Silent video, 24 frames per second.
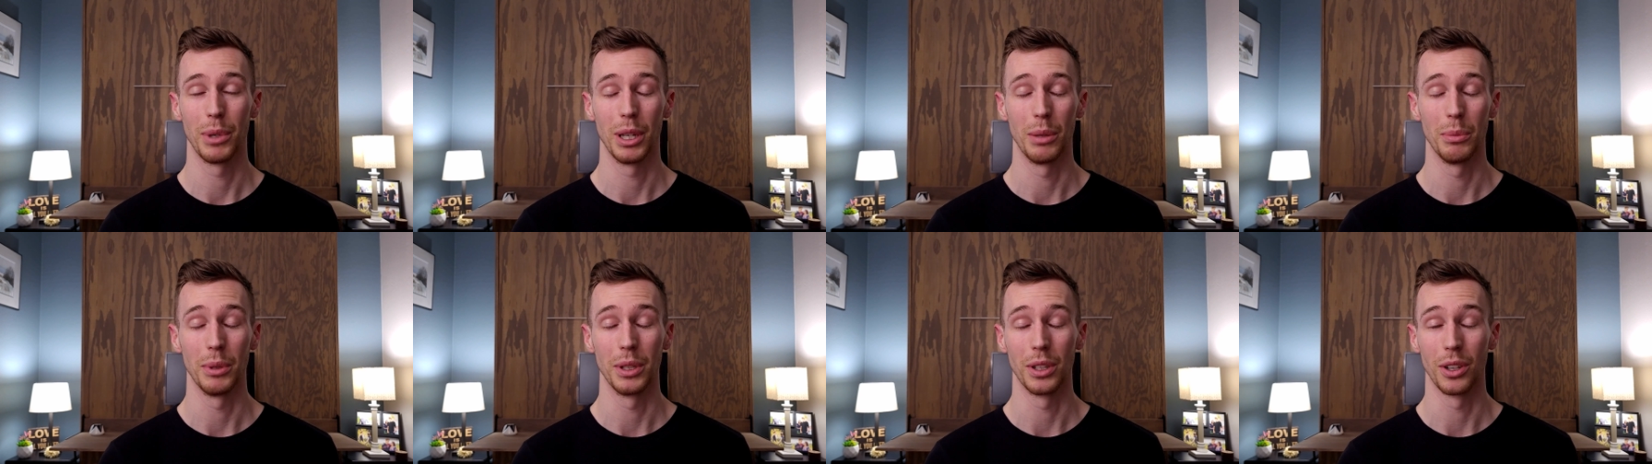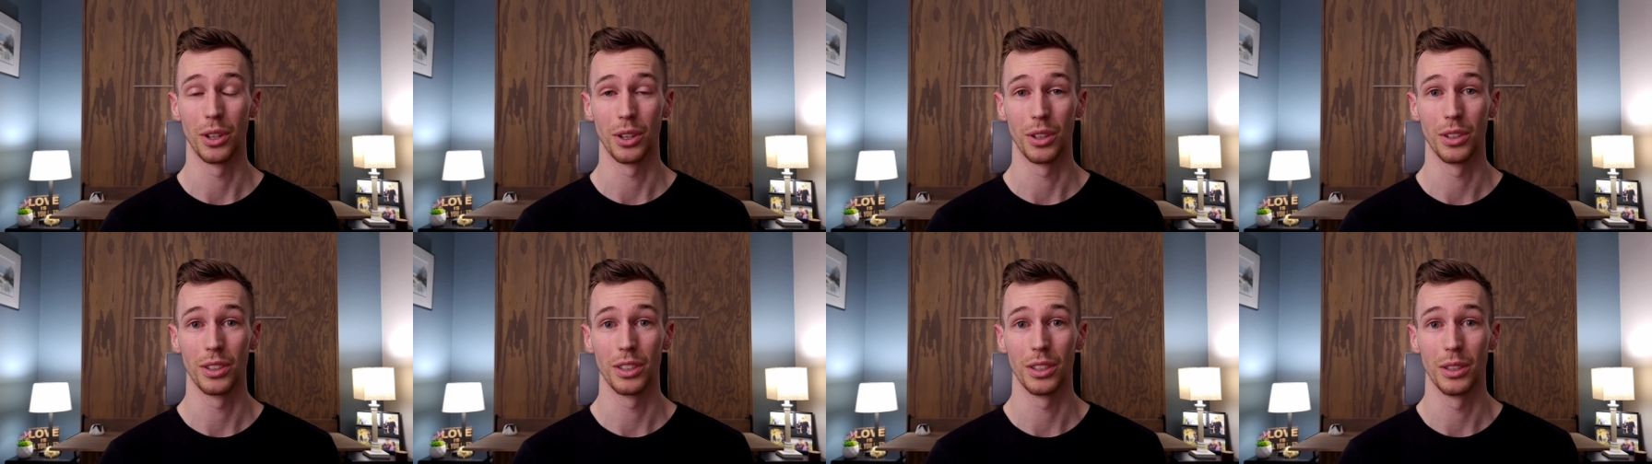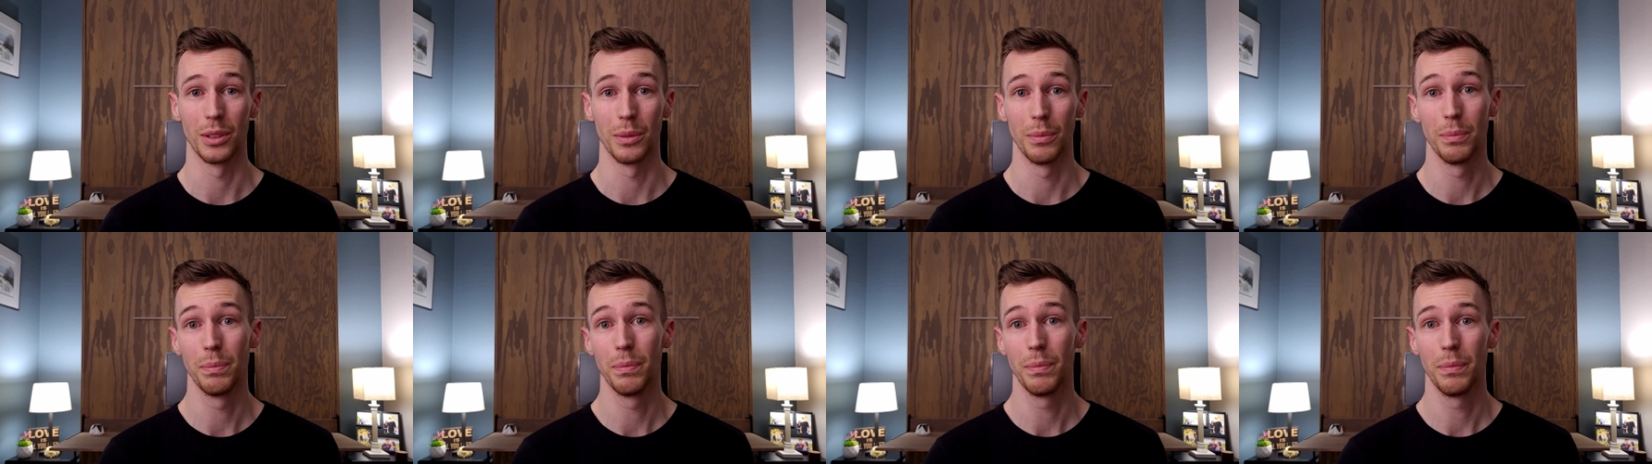baby girl
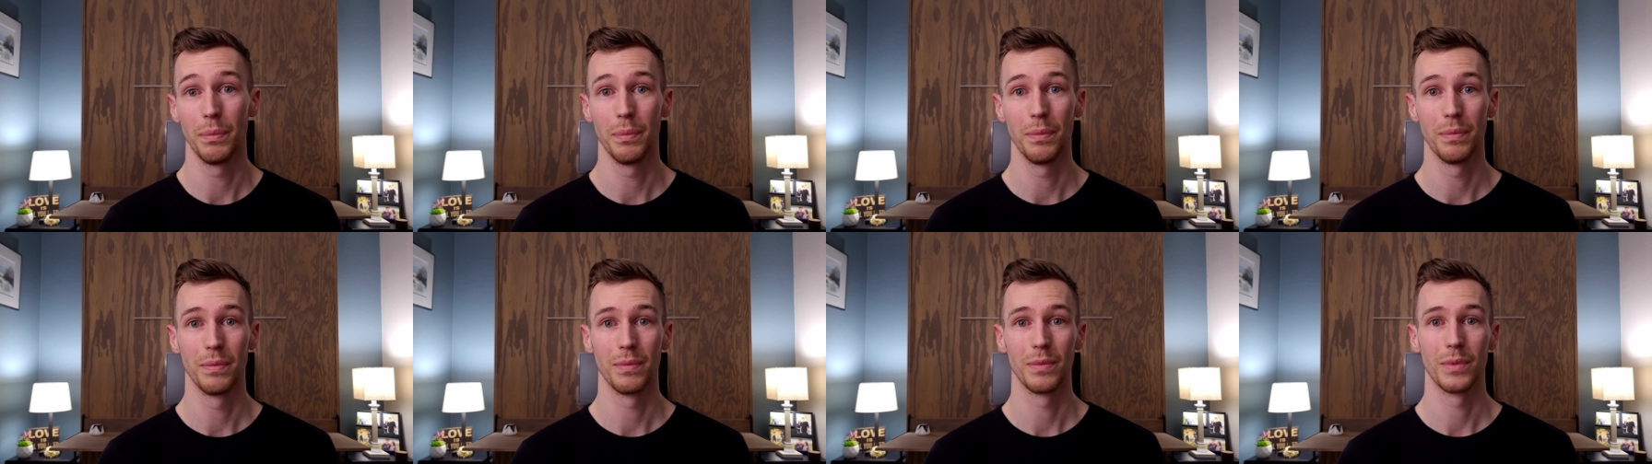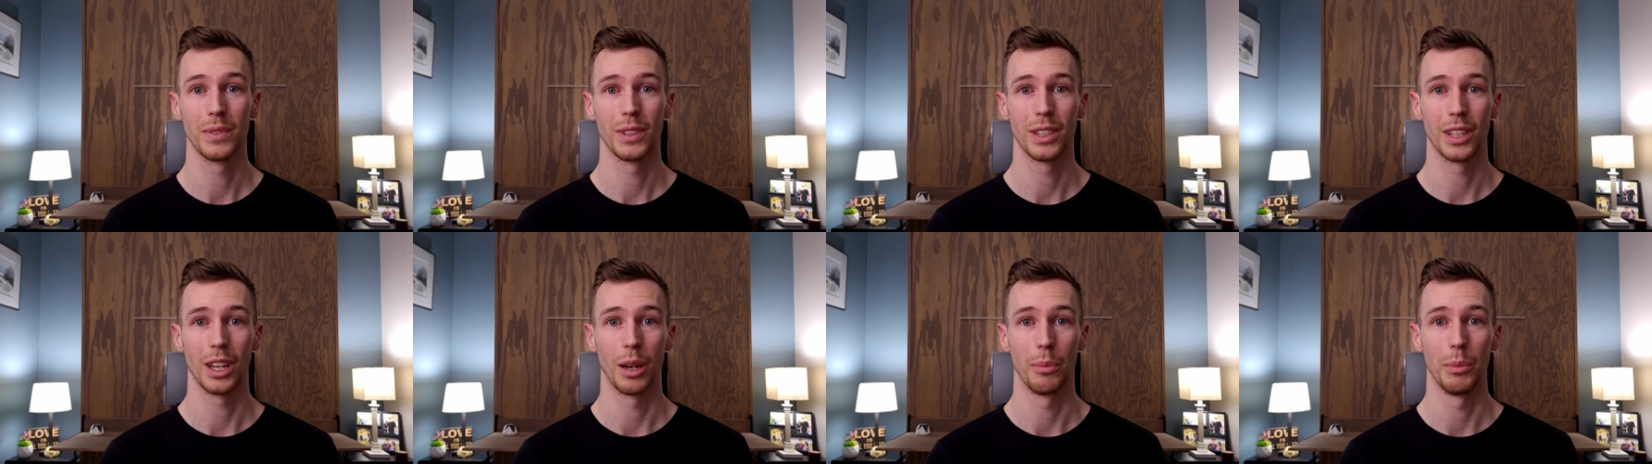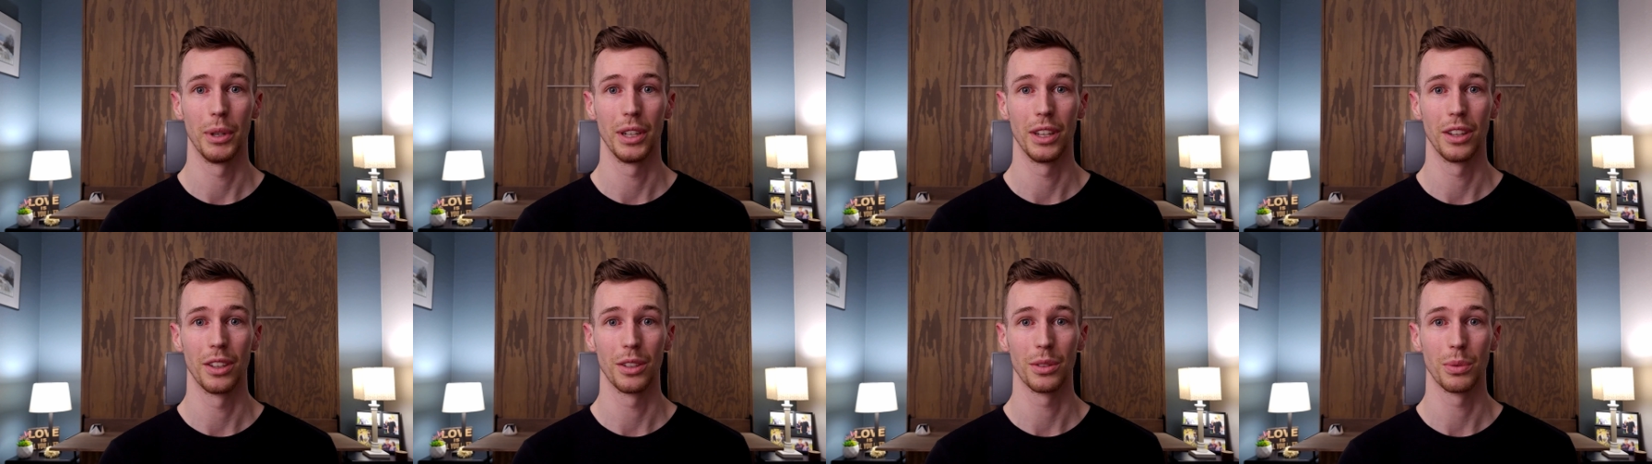to come
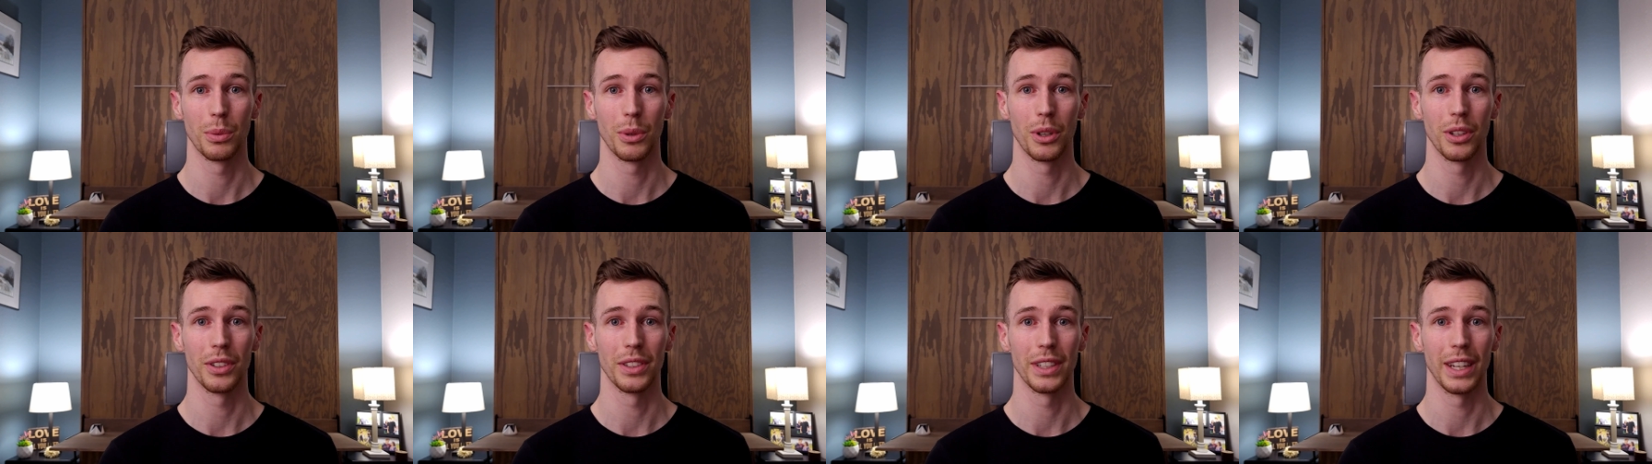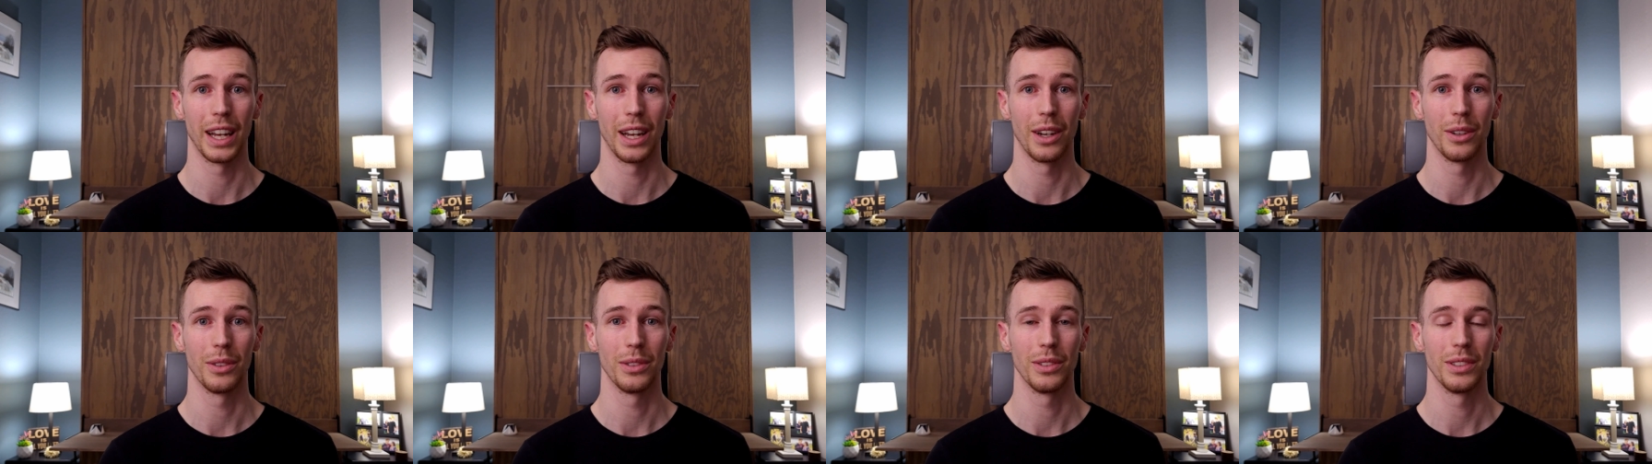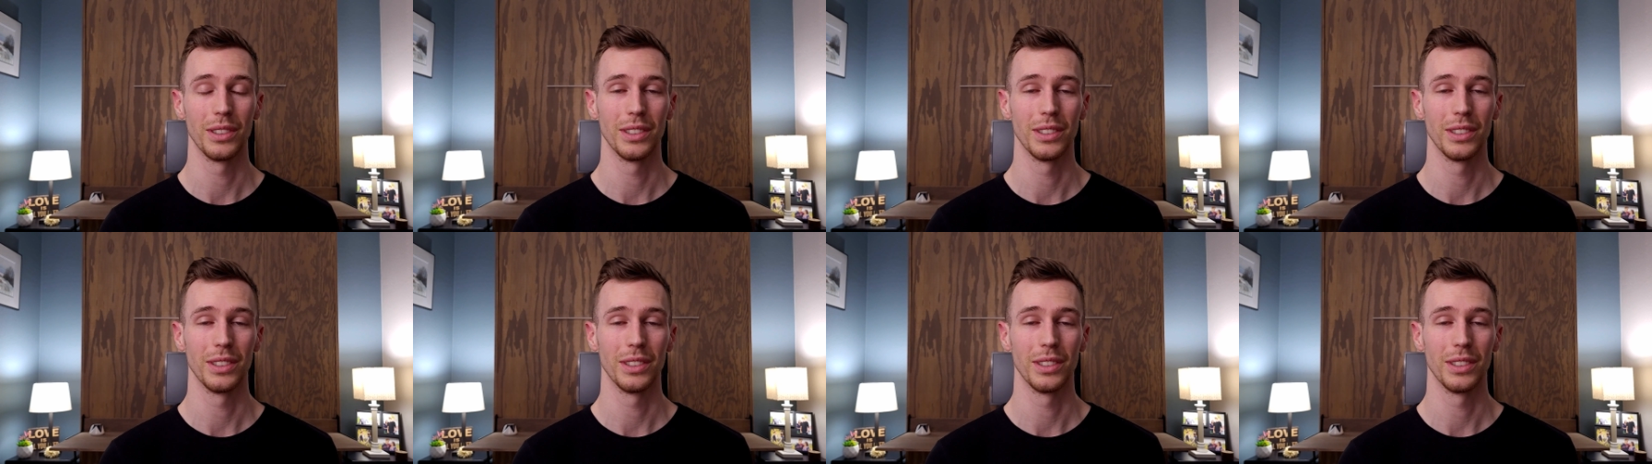into this world now,